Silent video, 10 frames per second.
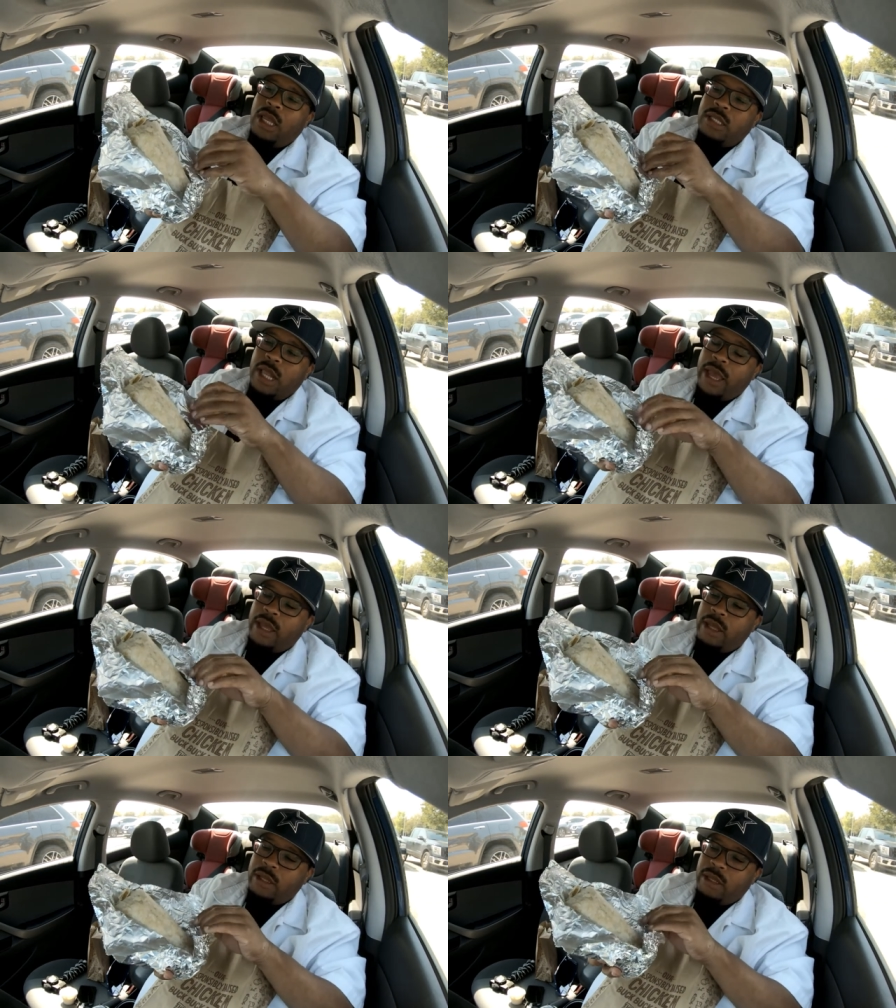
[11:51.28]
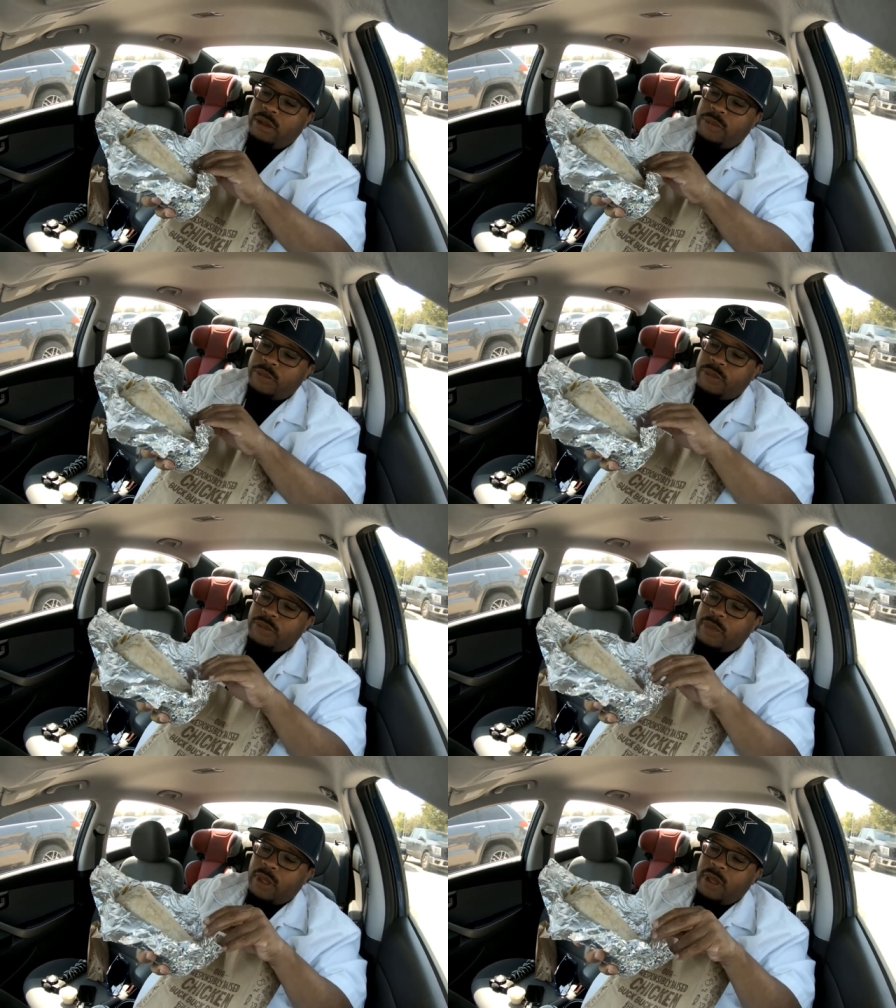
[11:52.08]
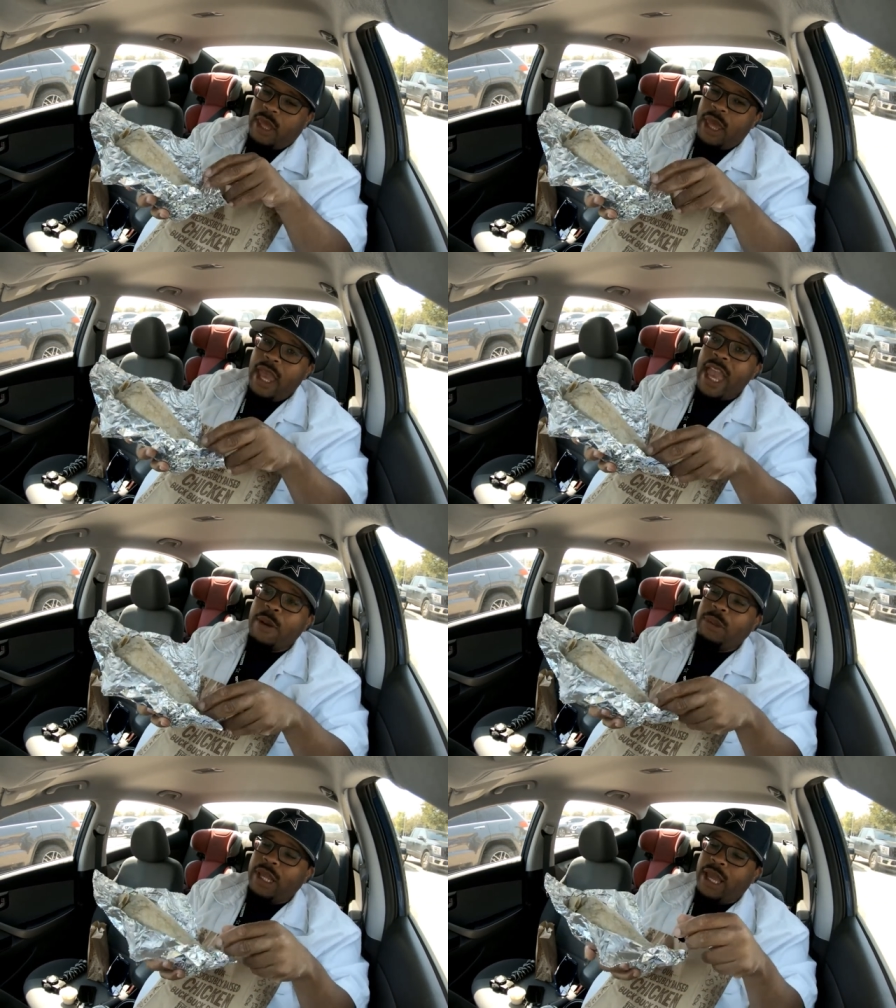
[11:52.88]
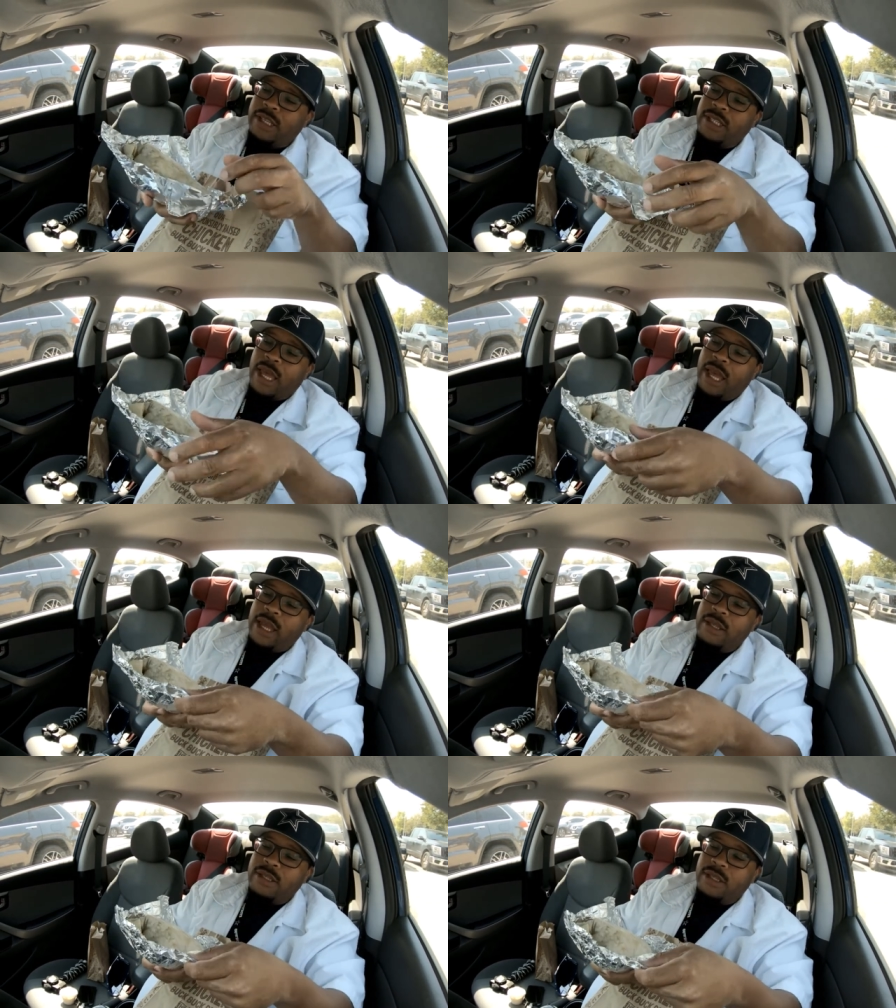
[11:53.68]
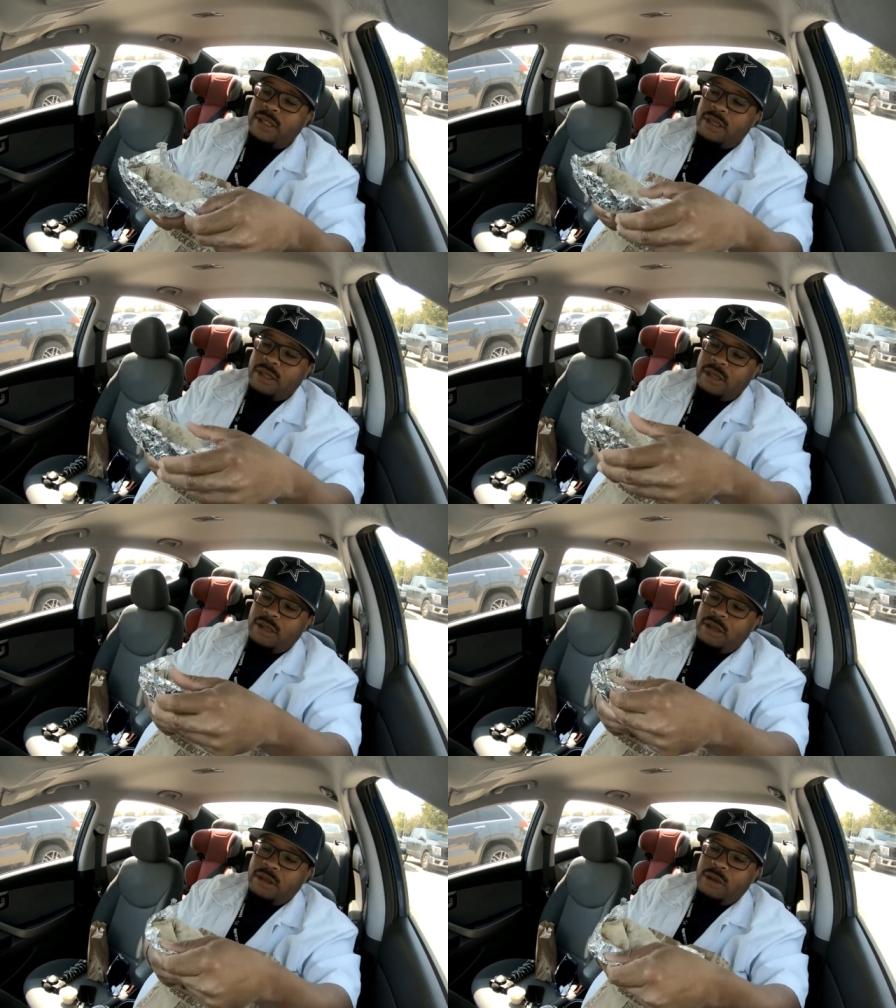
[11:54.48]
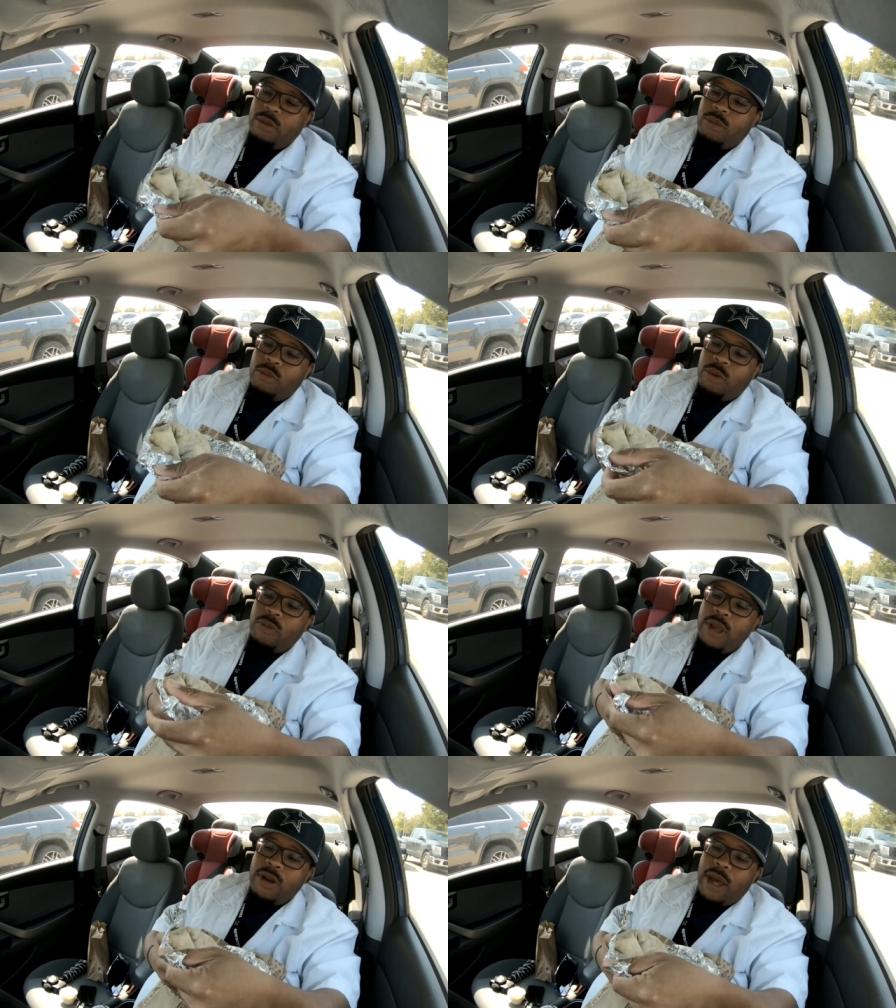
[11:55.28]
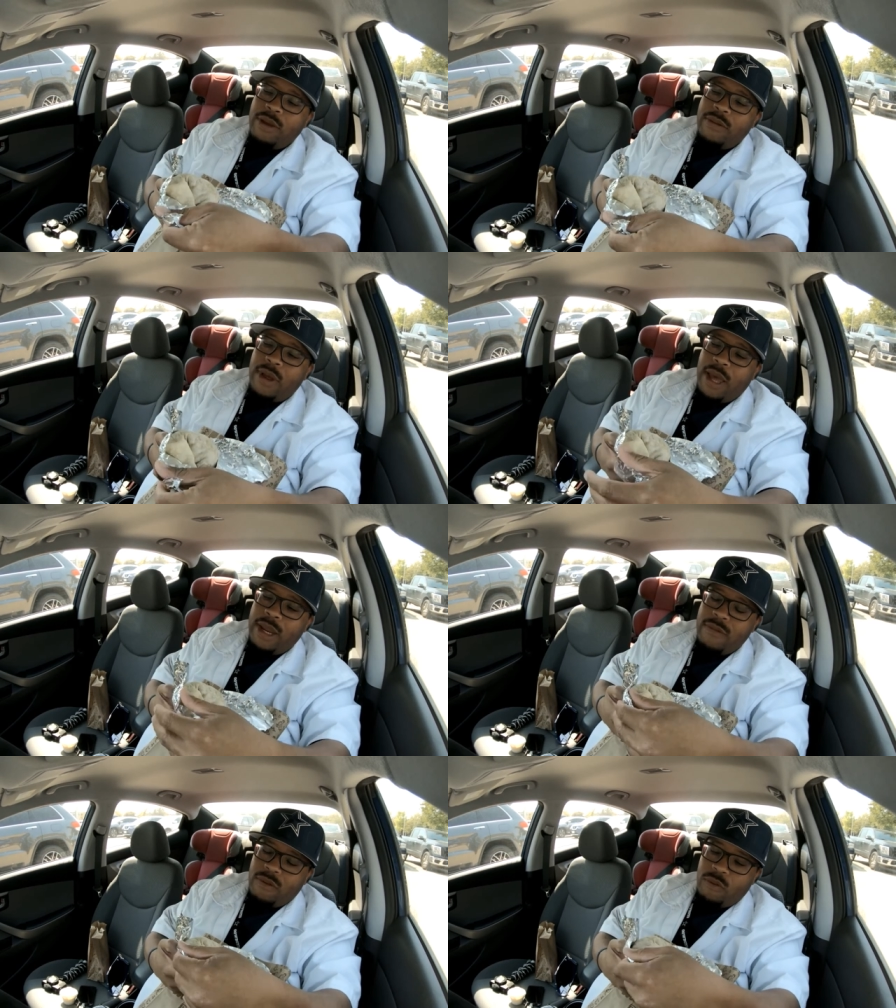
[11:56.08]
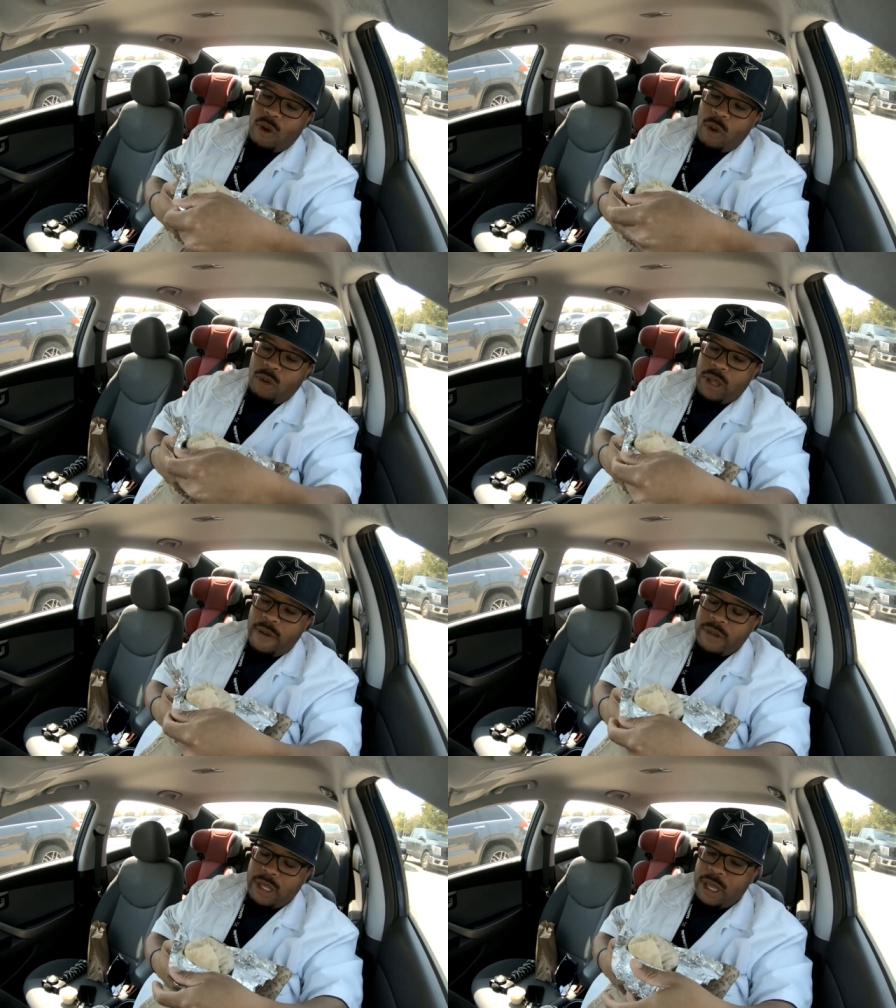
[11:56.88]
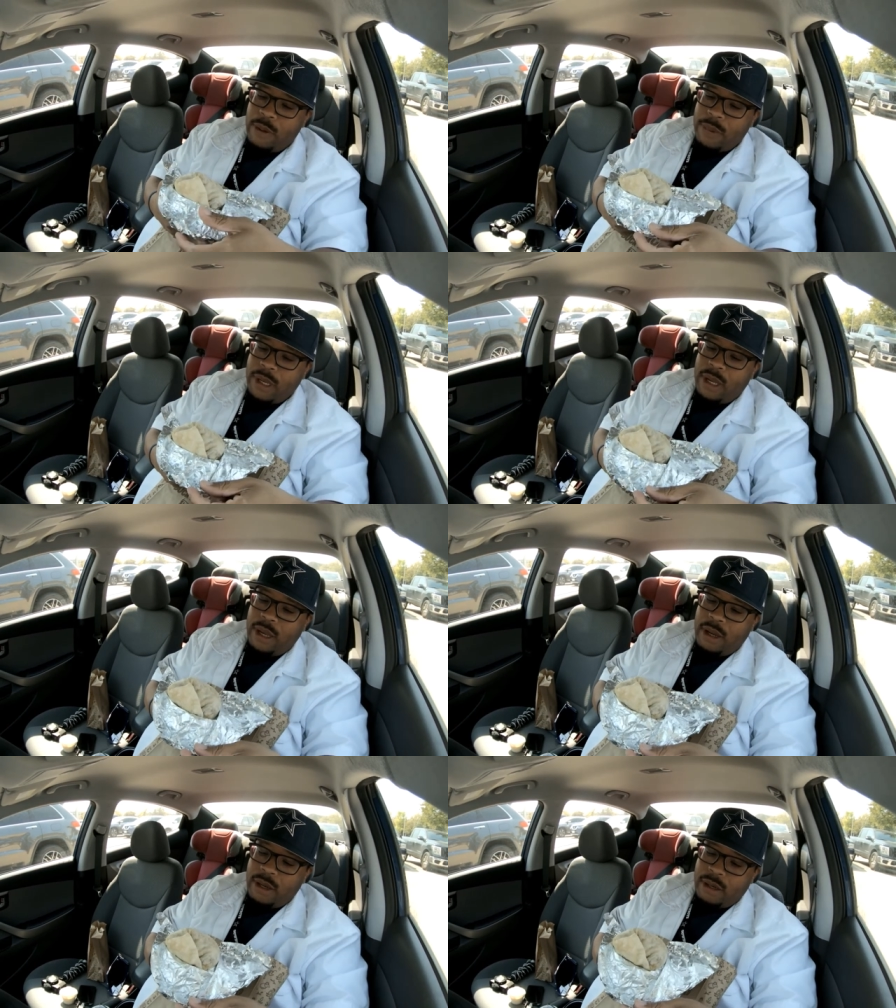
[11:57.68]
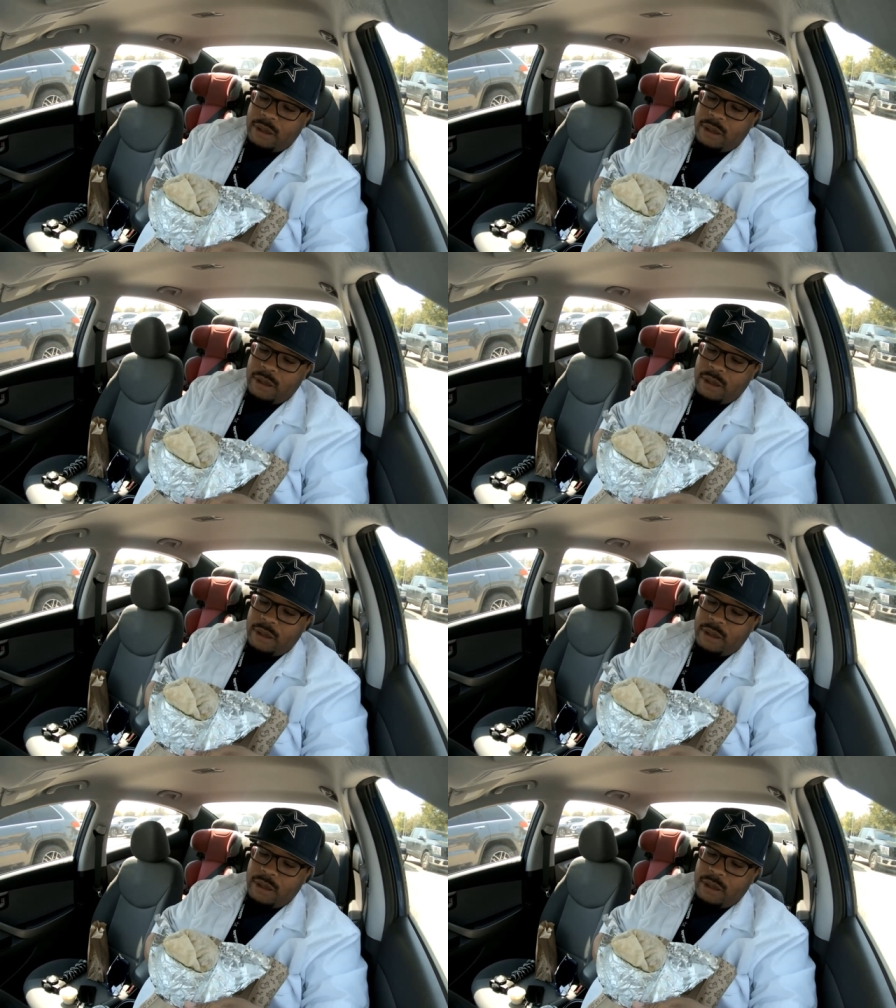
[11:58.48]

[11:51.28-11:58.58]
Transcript: it's like a eggplant size burrito. I don't even know how to even roll everything up in there.